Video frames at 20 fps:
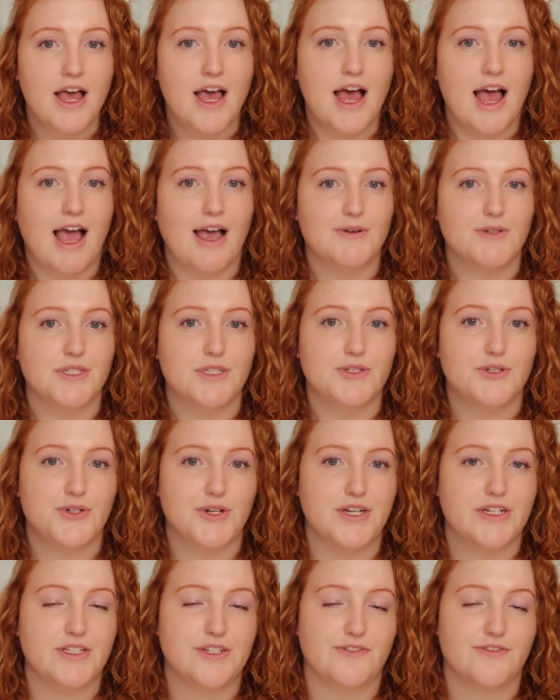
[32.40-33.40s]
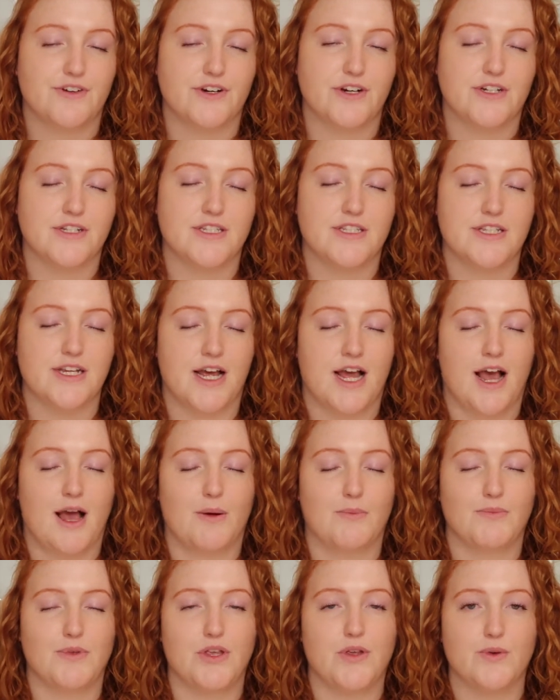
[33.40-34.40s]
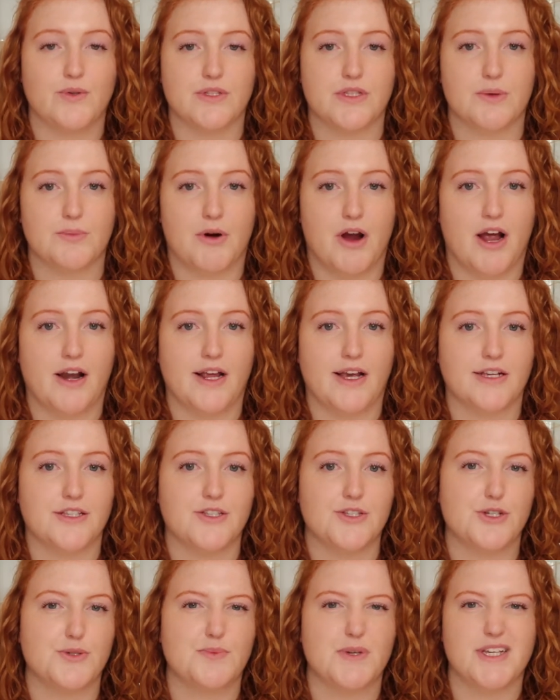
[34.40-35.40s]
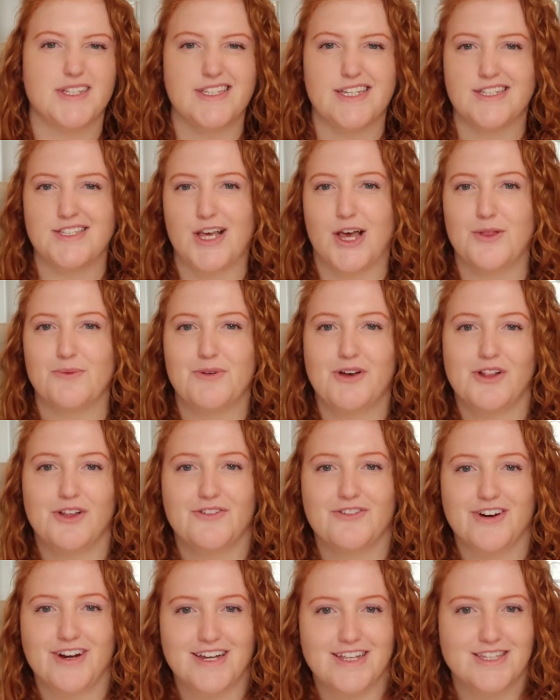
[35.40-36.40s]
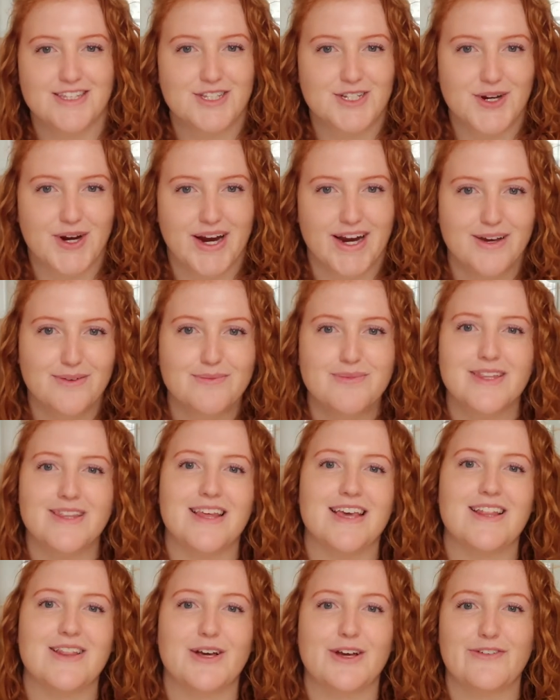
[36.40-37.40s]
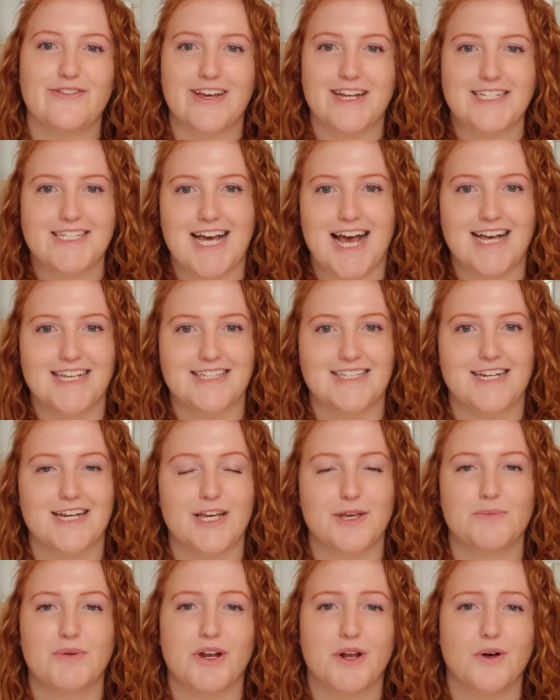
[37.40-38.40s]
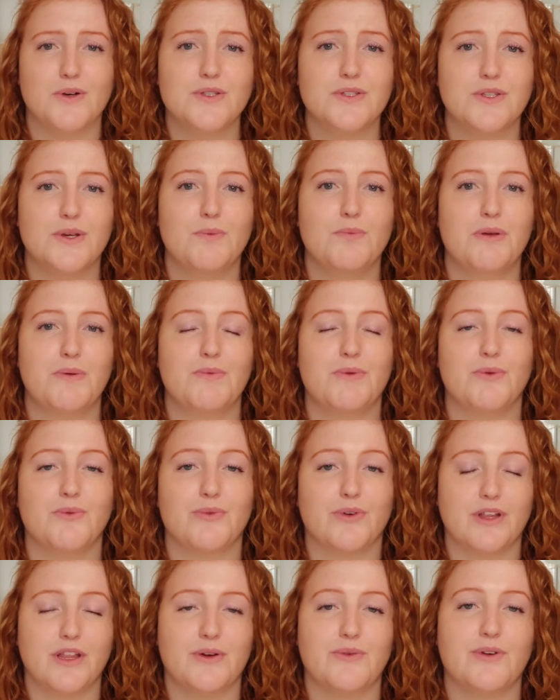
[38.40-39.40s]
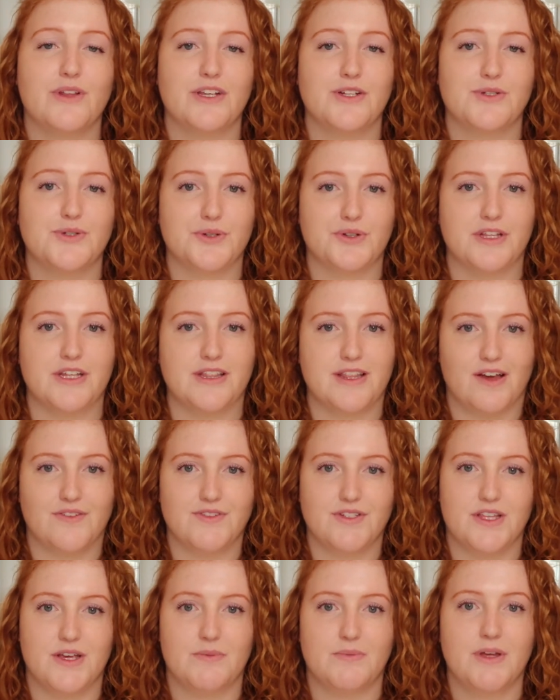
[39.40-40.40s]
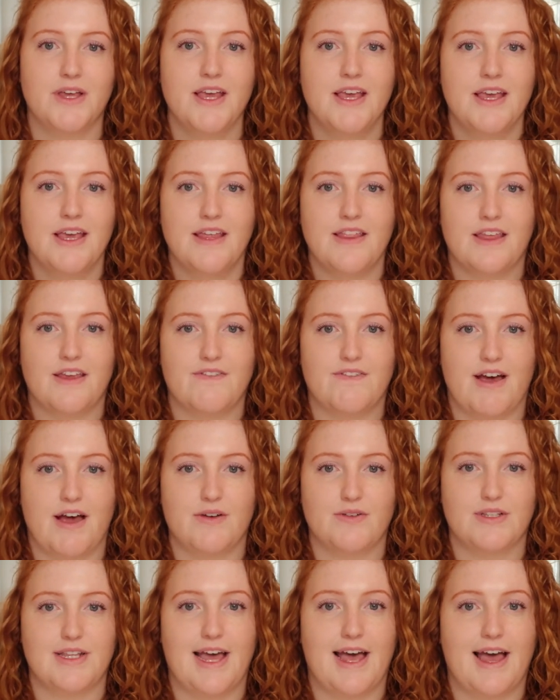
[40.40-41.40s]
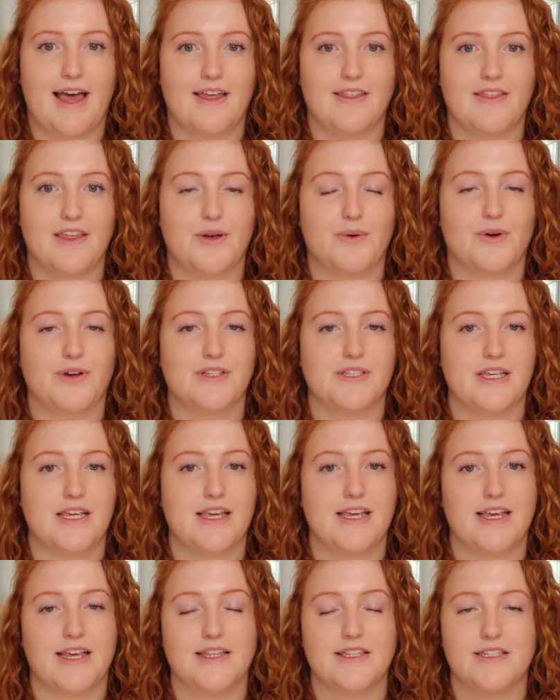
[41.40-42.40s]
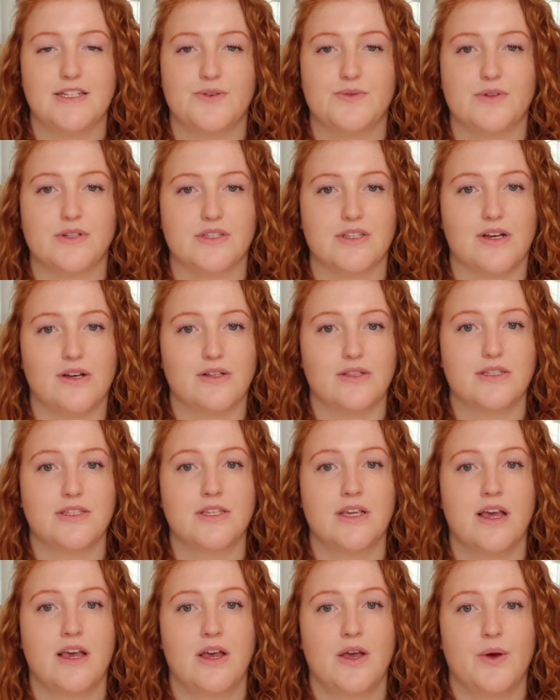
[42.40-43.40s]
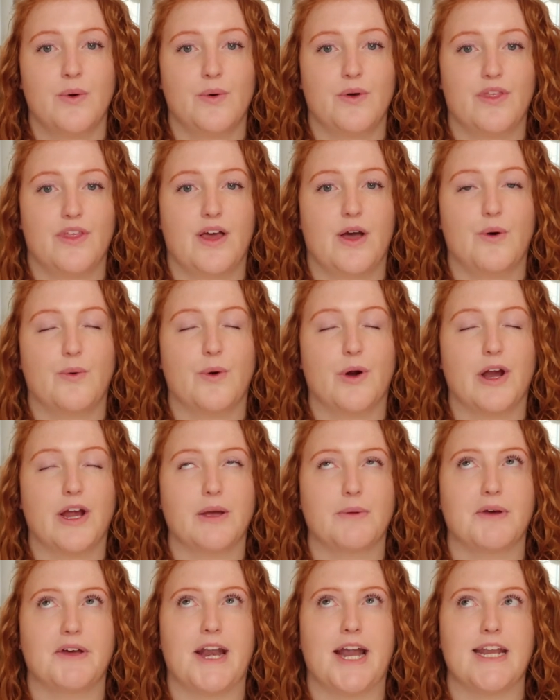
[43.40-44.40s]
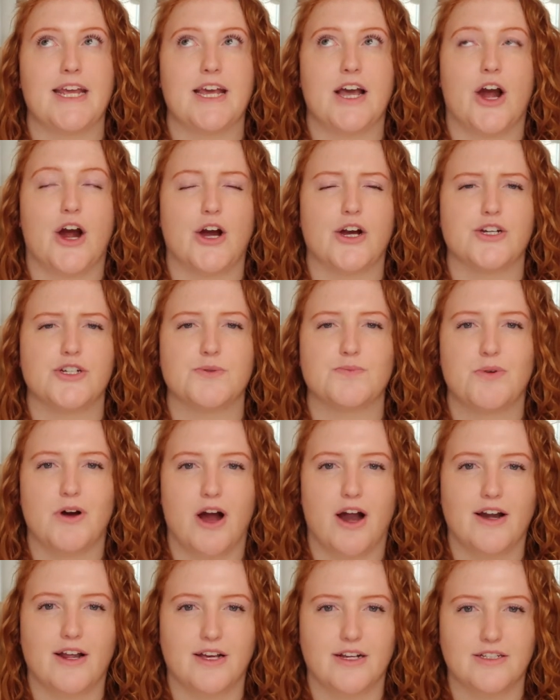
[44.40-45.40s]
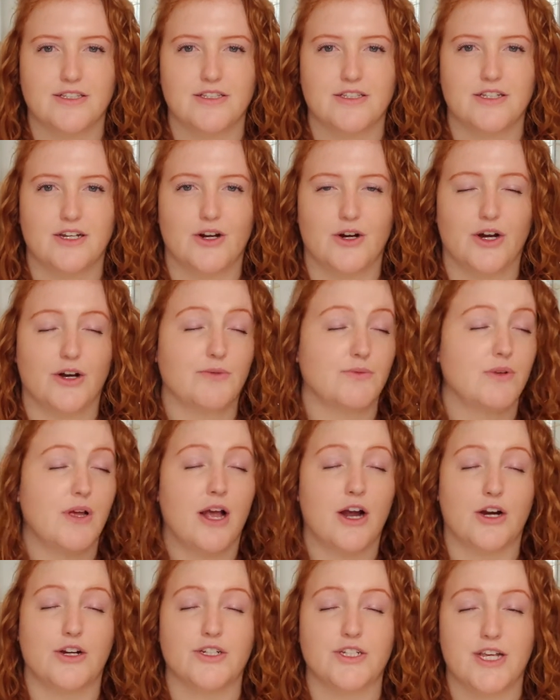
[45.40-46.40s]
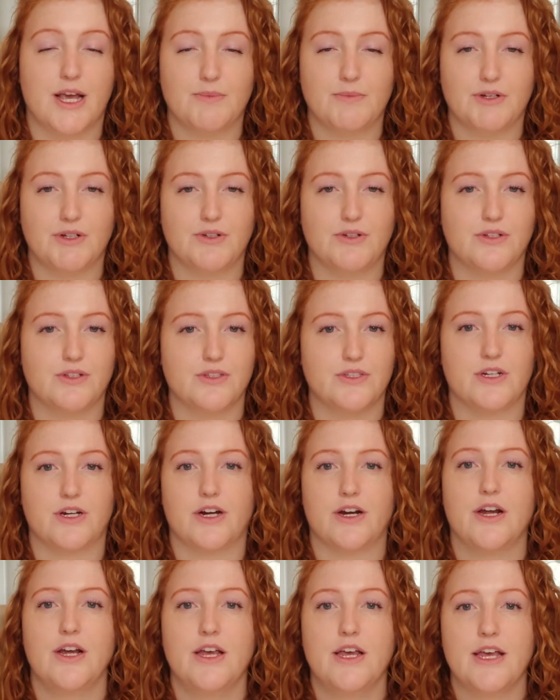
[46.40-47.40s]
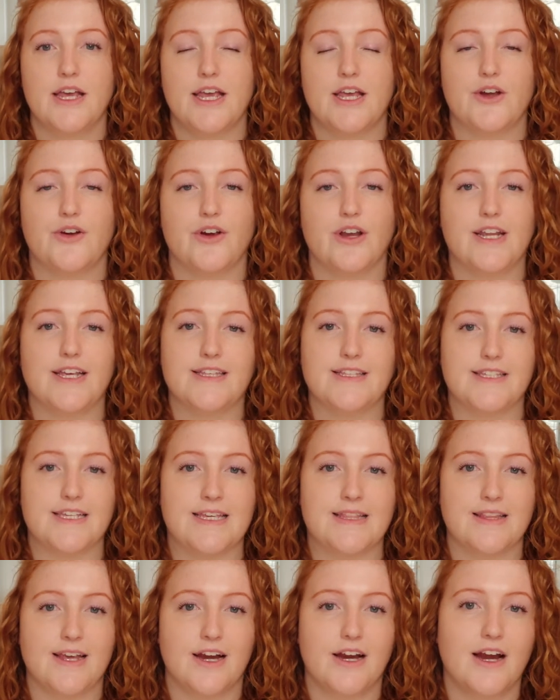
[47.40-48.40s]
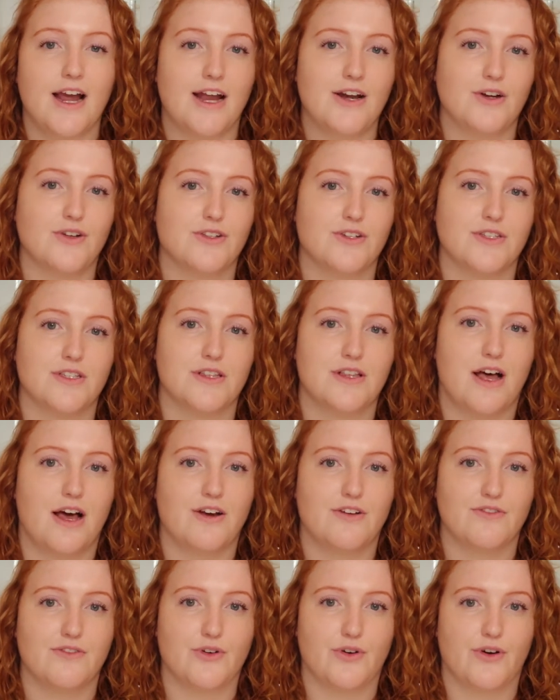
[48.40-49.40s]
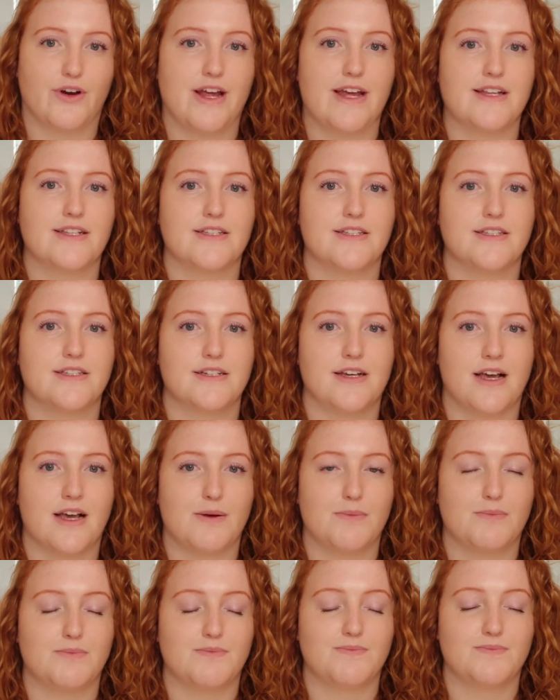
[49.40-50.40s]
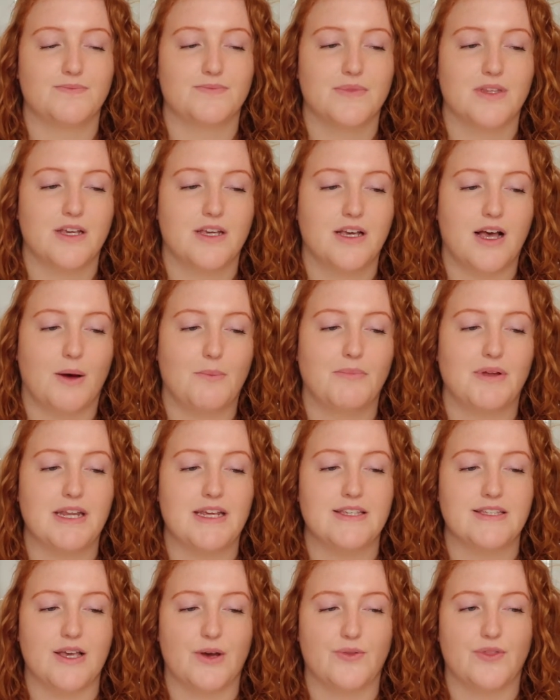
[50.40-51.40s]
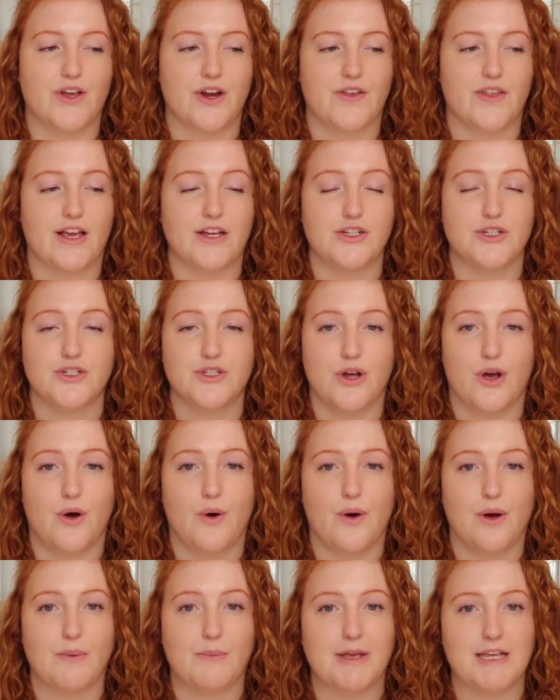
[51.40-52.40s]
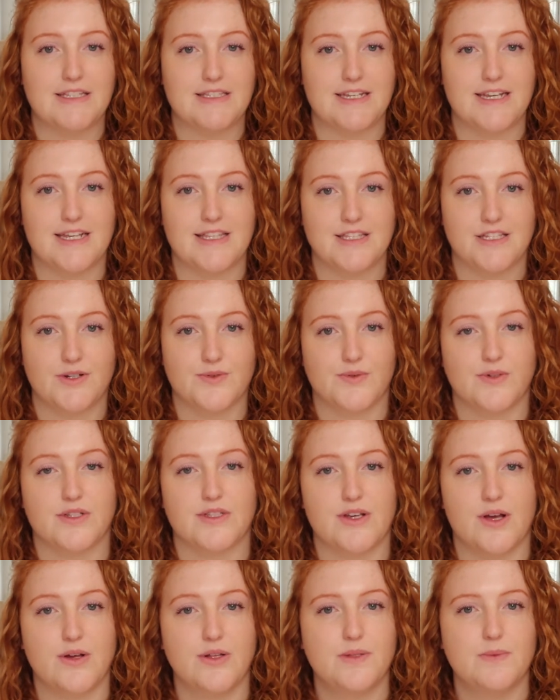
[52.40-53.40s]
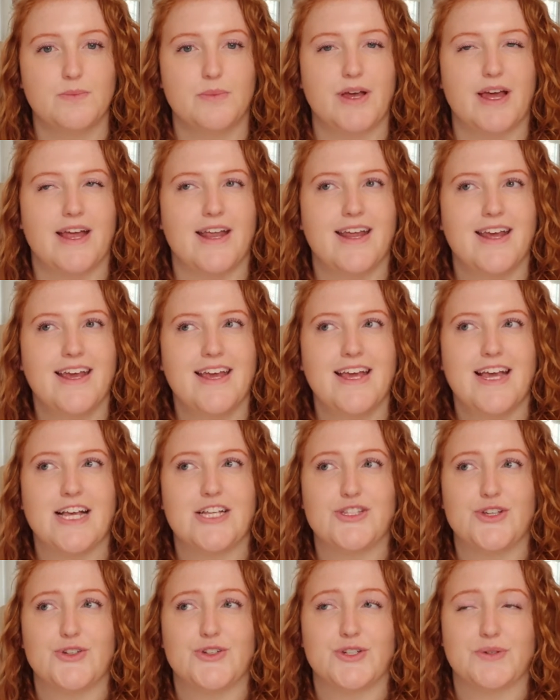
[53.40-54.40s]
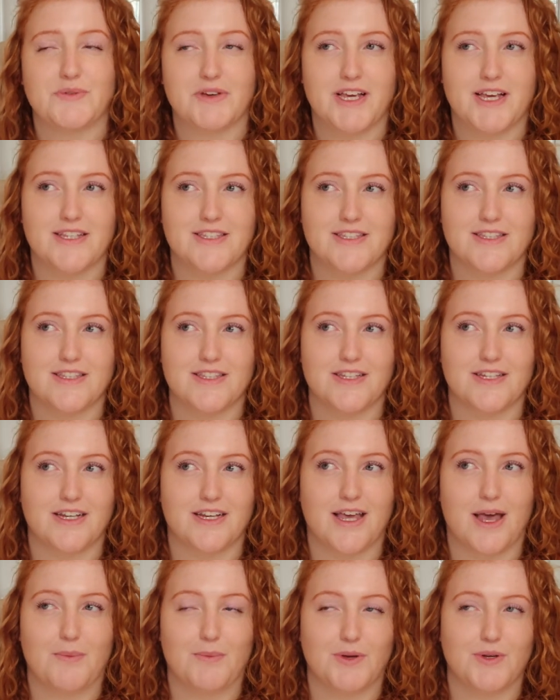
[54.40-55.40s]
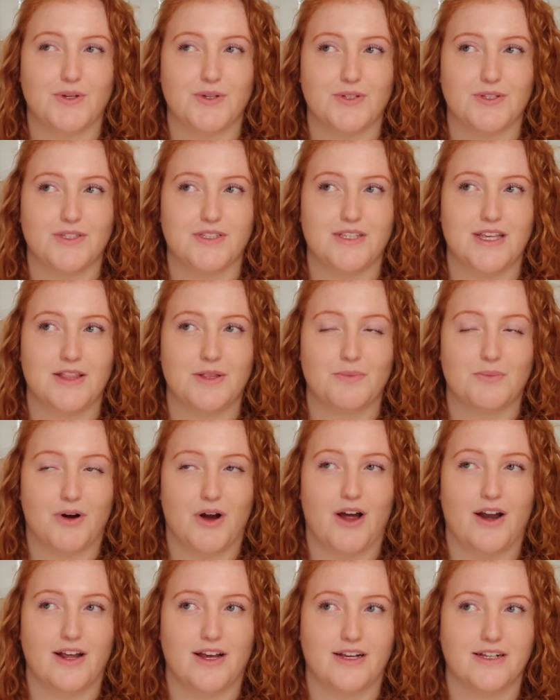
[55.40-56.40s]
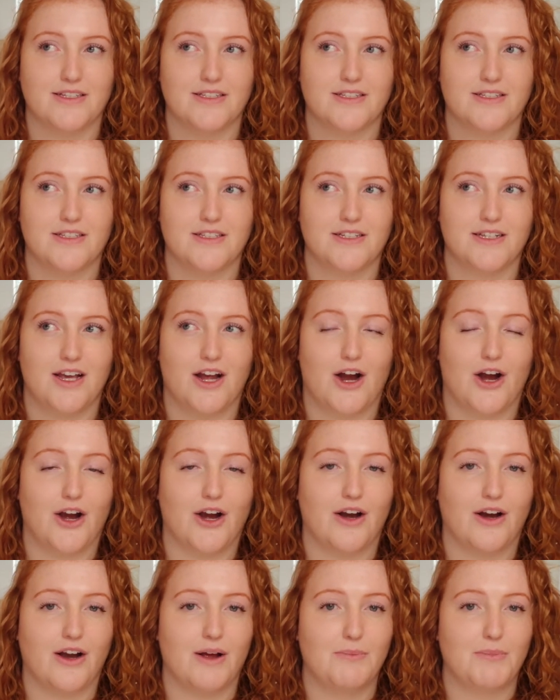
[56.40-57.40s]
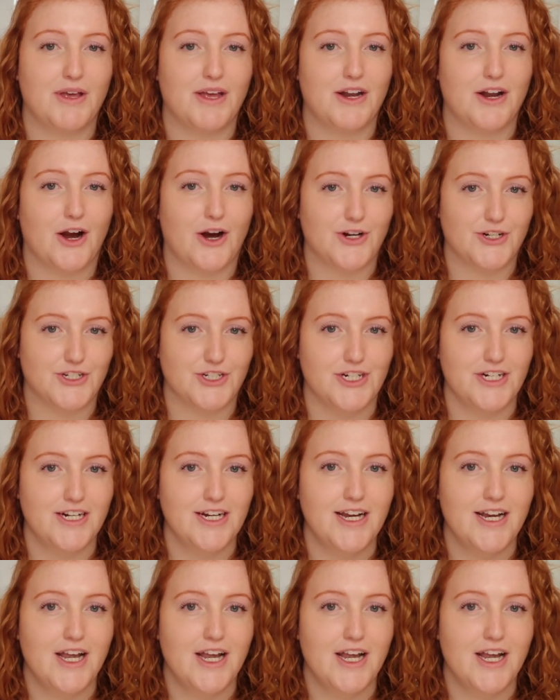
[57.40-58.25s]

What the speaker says: I was intrigued to first use the products just because I saw them all over Instagram. They look fantastic, but also people really, really, truly loved them. They found that they were seeing instant results without worrying about any harsh products or harsh chemicals or ingredients in there. I know there's a lot of great companies out there that show amazing instant results, but it's usually because the chemicals and the products are a bit harsher,